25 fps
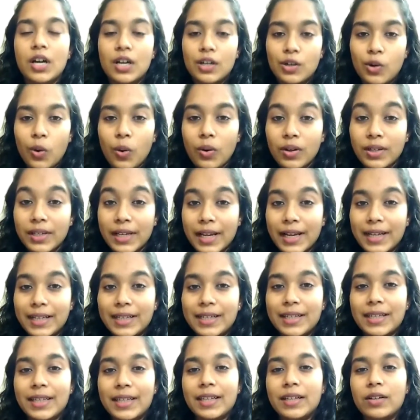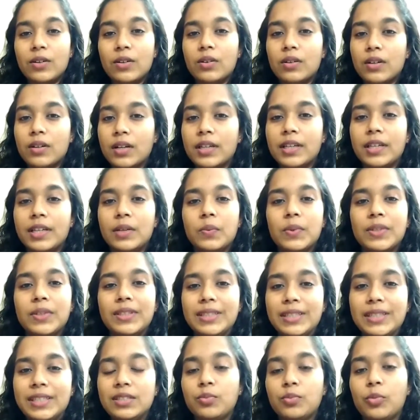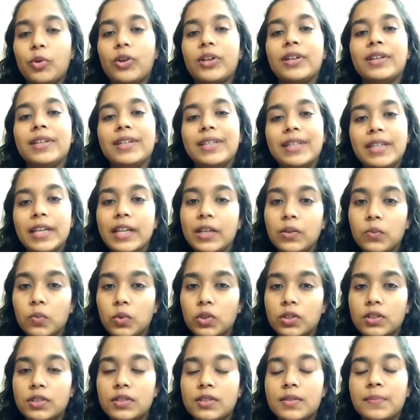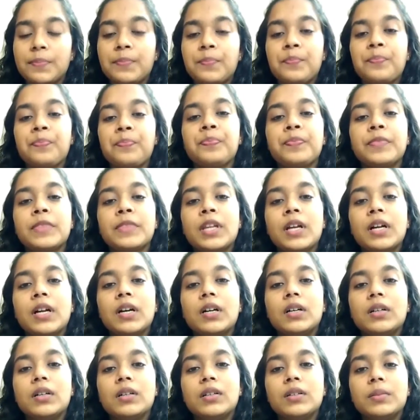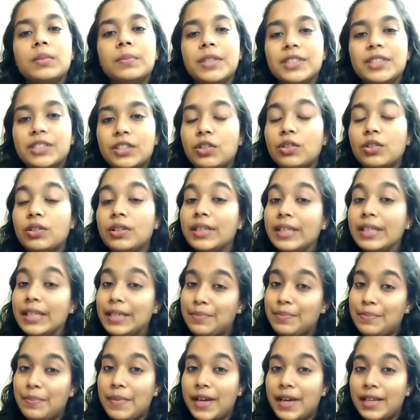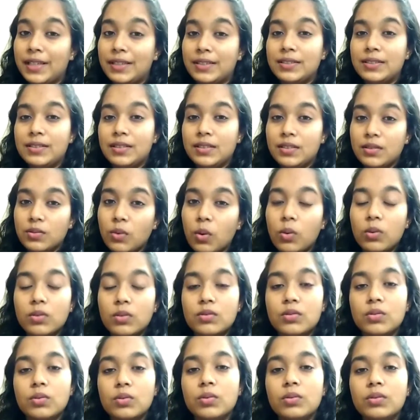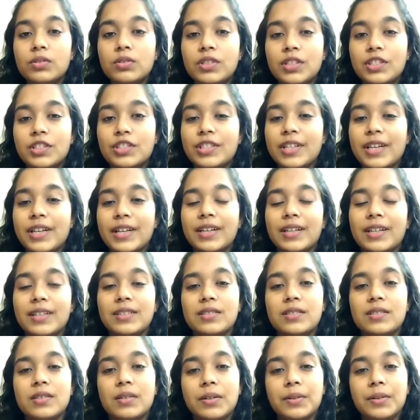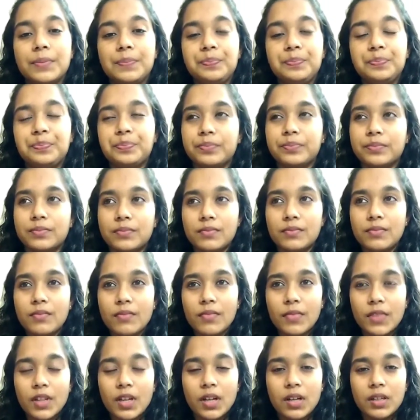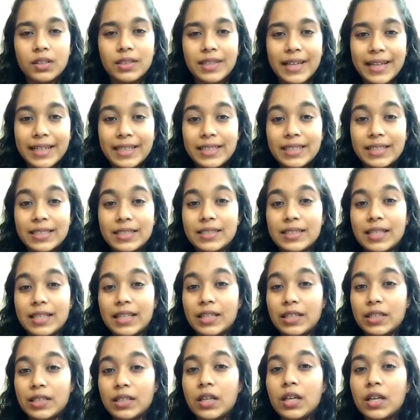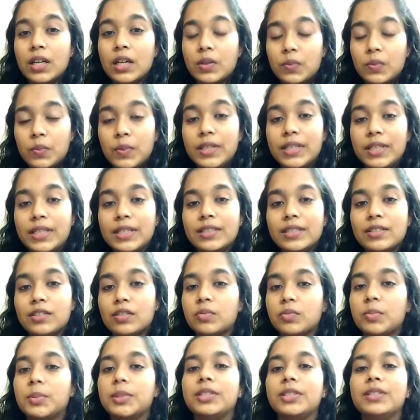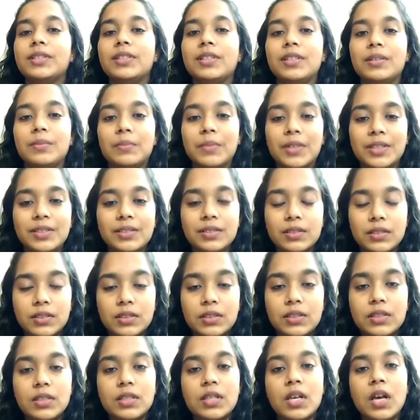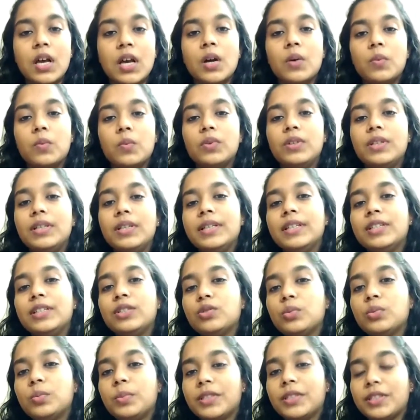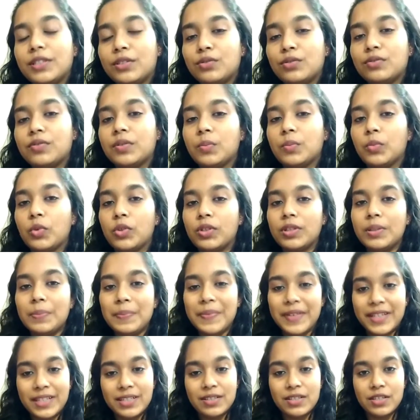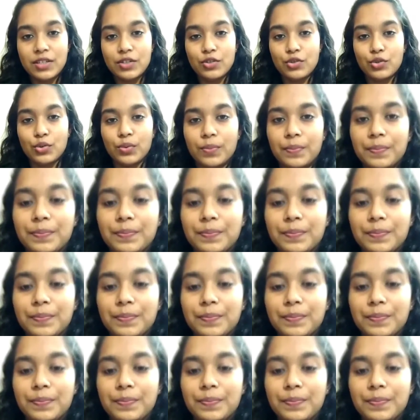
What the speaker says: wrong landing or running with knees pointed inwards. Muscular imbalances also such as tightness and weakness of particular muscles would lead to patellofemoral pain syndrome.